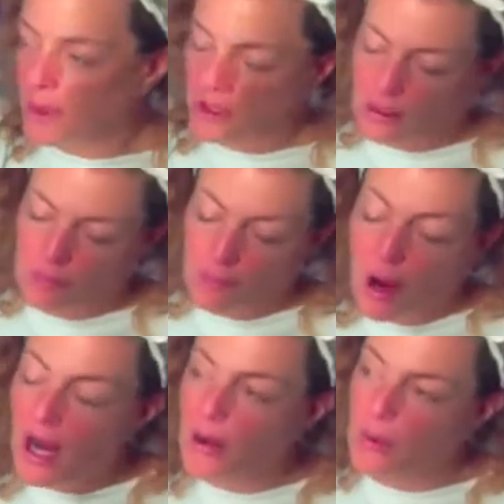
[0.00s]
but
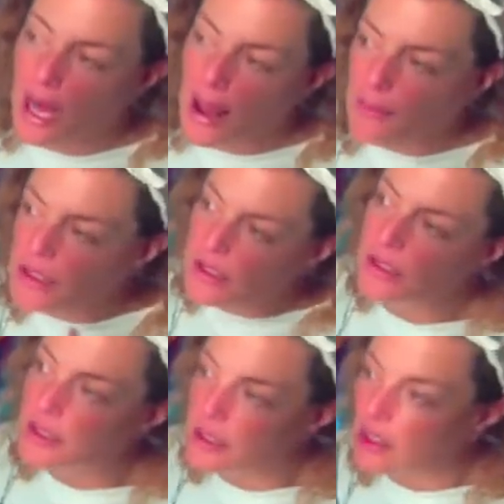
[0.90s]
but what happens
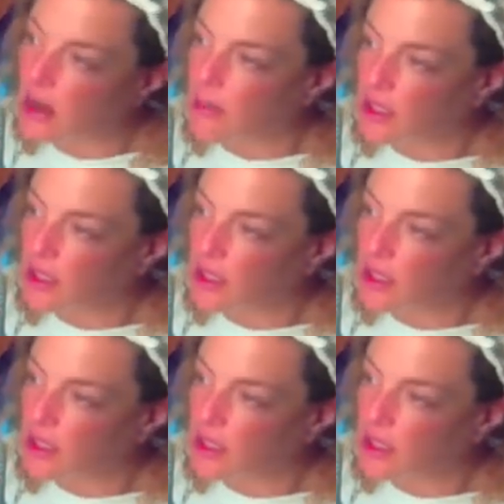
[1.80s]
is you come